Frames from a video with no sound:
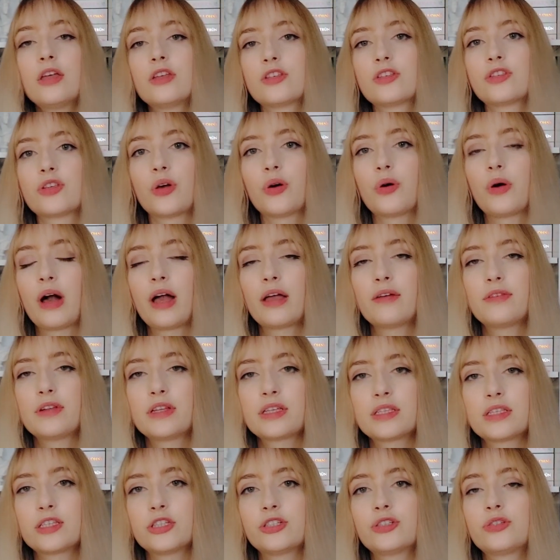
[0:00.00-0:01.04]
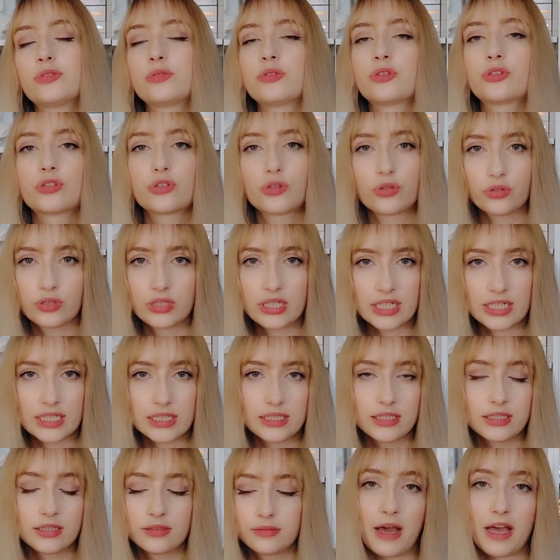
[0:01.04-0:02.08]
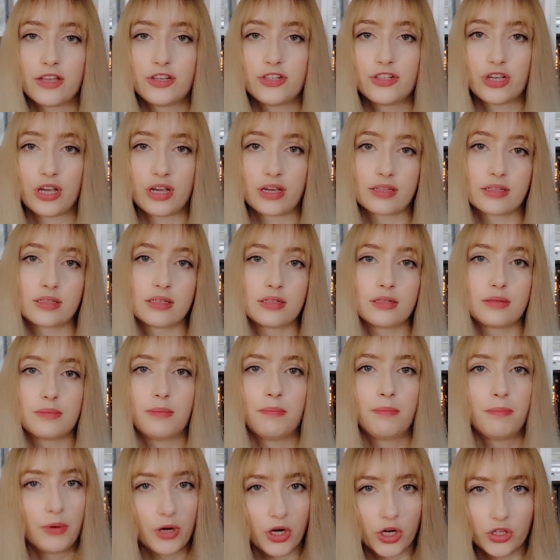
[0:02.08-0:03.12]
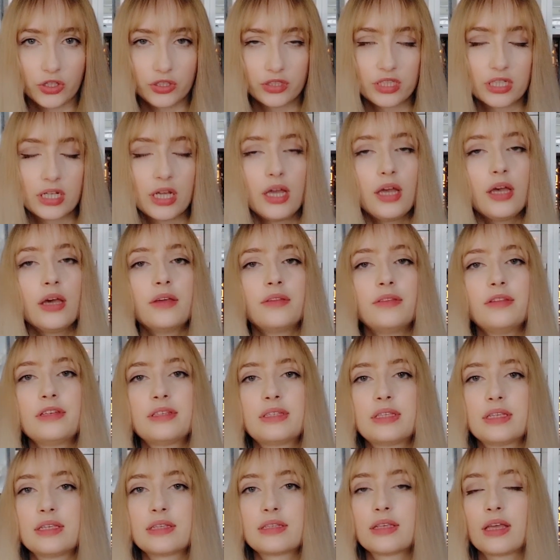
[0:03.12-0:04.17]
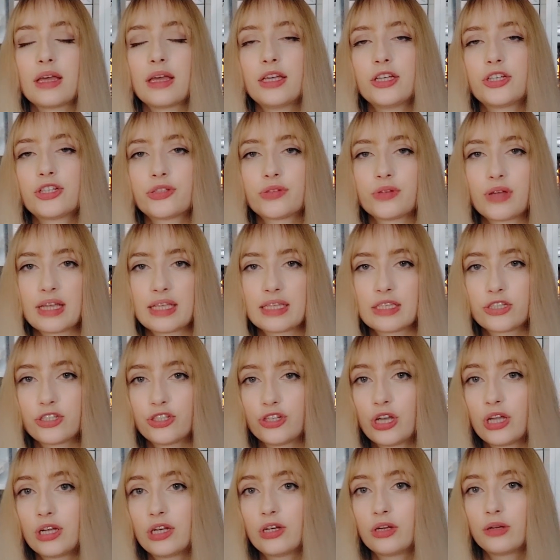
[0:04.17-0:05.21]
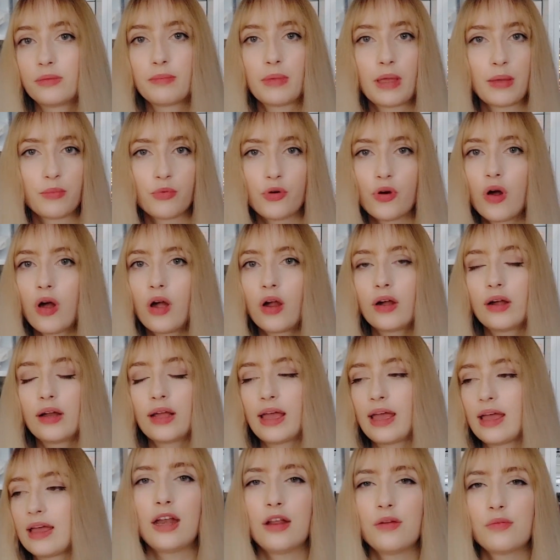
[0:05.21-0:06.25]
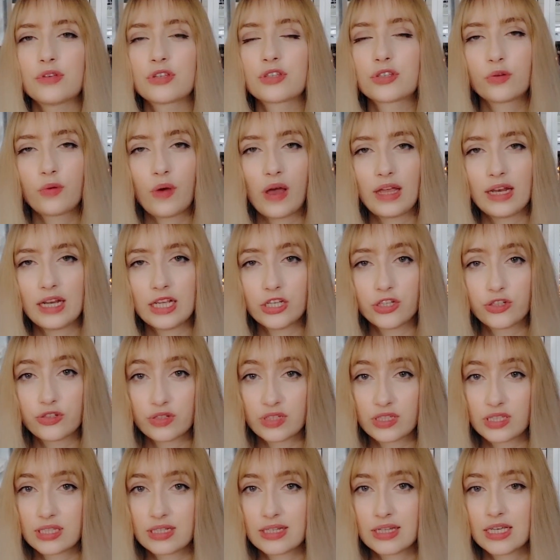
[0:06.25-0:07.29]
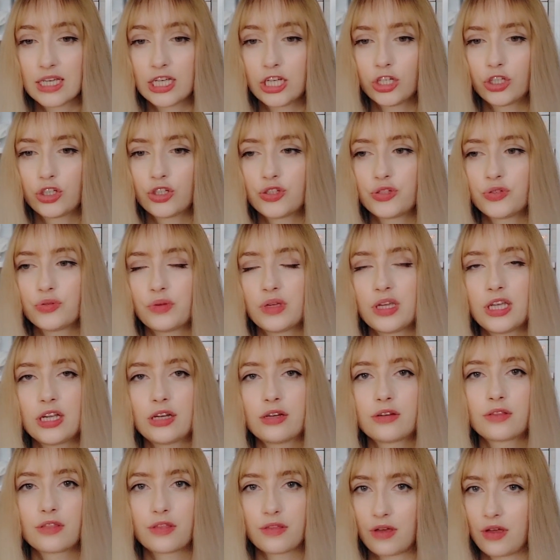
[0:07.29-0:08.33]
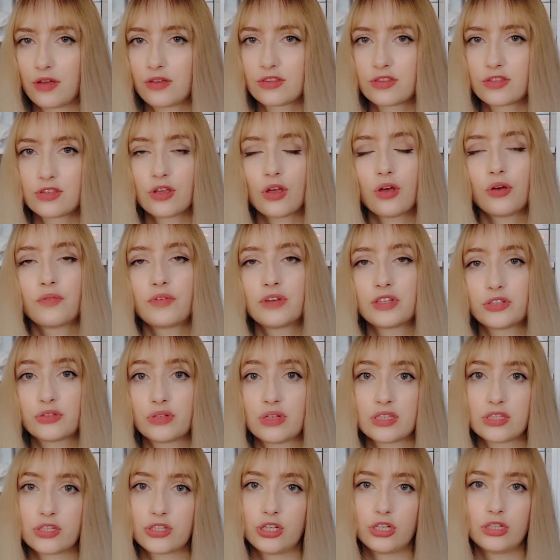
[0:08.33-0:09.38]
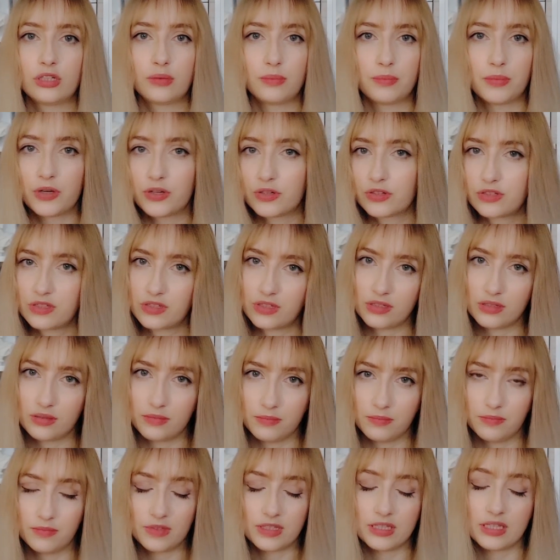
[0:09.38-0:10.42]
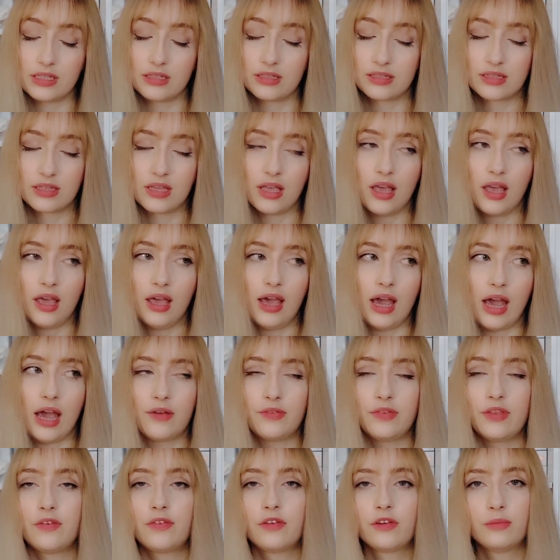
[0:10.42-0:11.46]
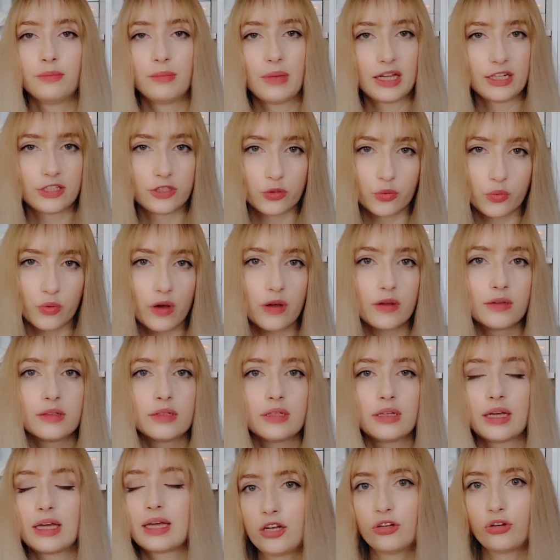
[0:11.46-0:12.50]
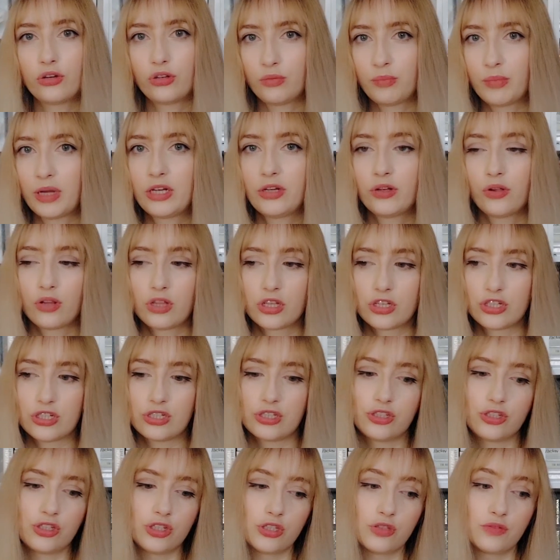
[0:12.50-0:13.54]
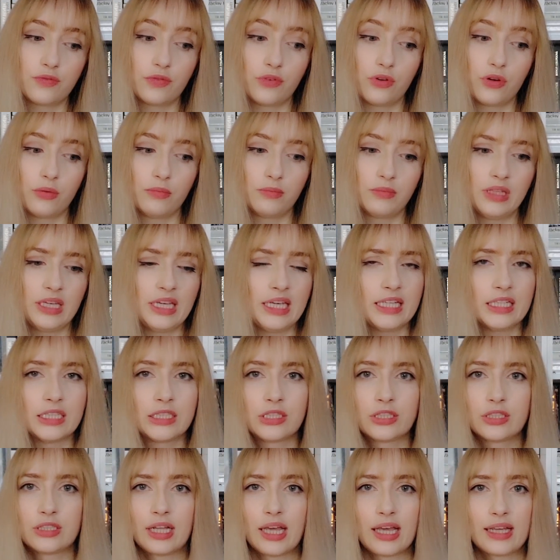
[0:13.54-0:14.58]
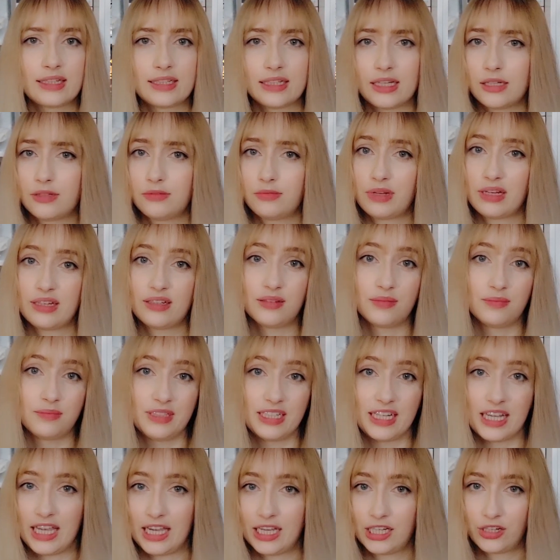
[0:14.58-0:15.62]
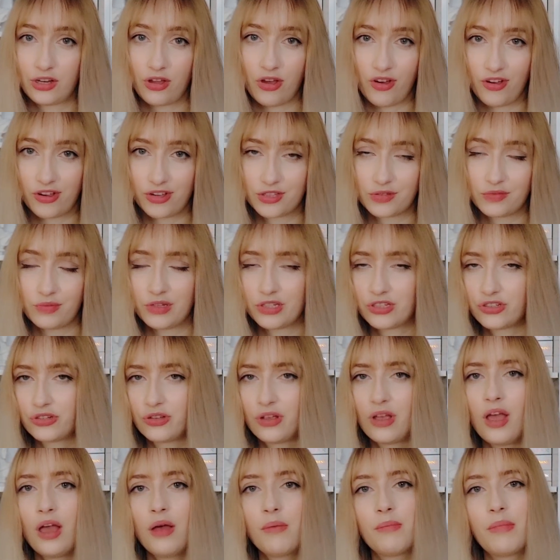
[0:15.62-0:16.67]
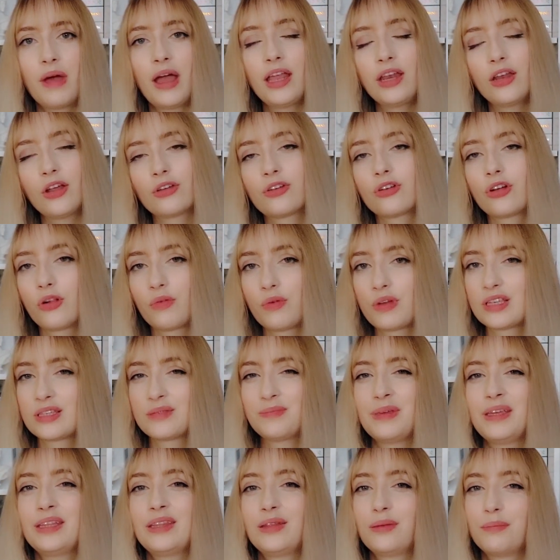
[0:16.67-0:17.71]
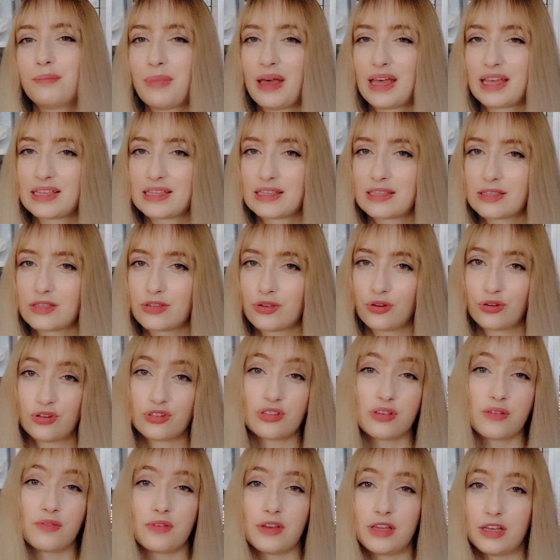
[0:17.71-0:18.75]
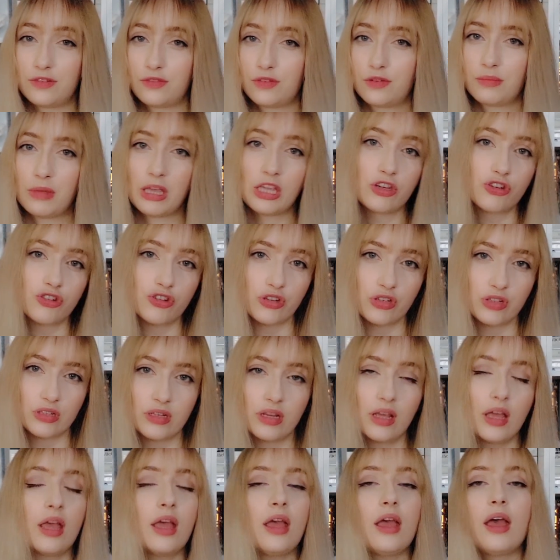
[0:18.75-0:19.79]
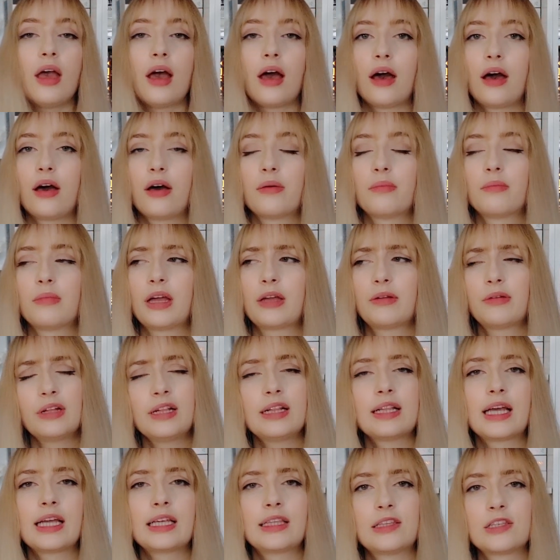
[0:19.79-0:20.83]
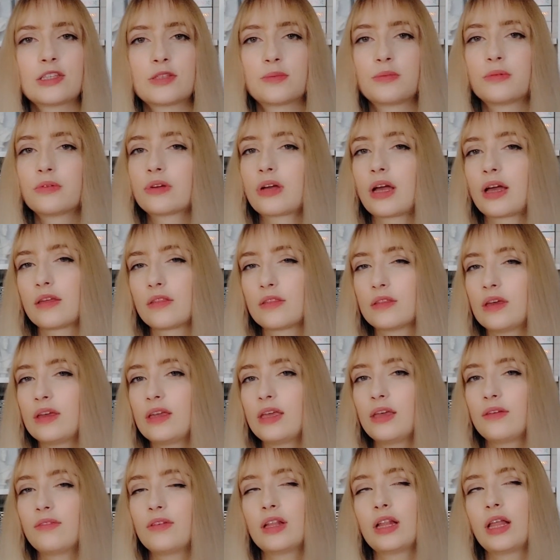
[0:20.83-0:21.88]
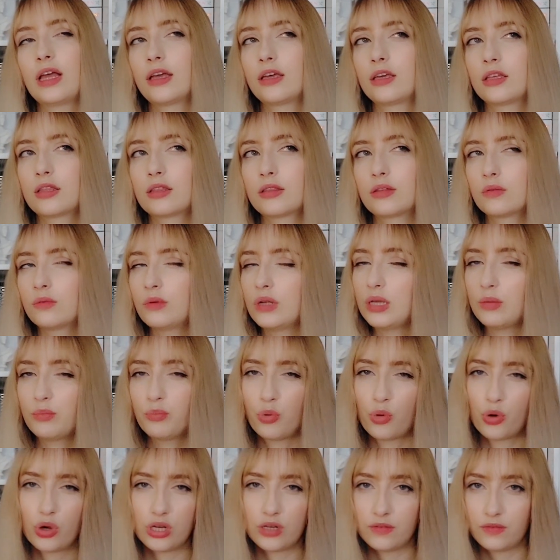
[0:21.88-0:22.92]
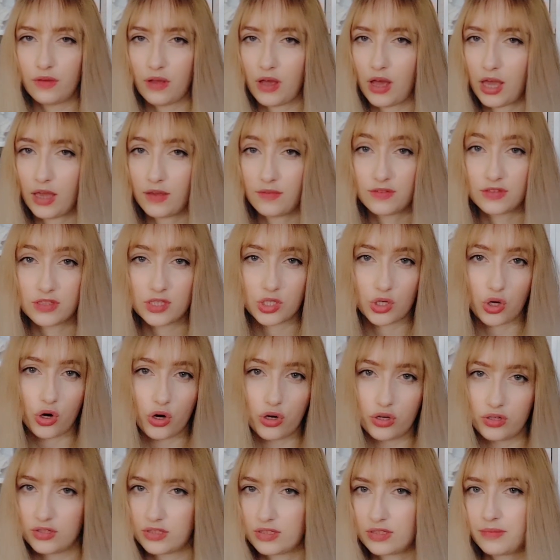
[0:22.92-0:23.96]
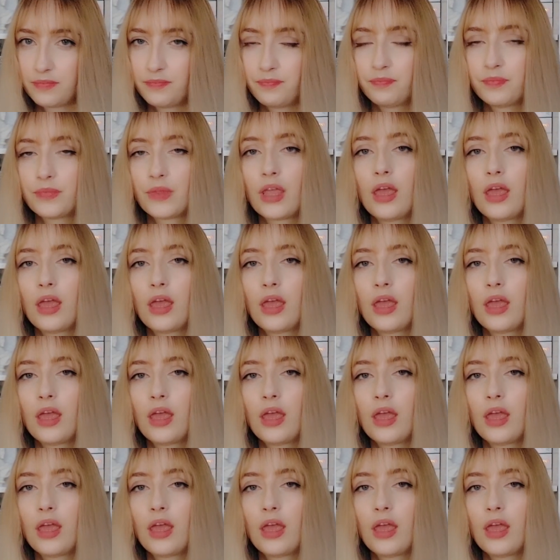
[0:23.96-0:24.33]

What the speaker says: So I've listened to Sorted by Jackson Bird. This is a transgender memoir, and it was quite interesting to hear thoughts of a transgender person since I've never met one, and all my knowledge is just from the internet and random TikToks, which might not always be the best source of information. I really like this book. I think I gave it like 3.5 stars.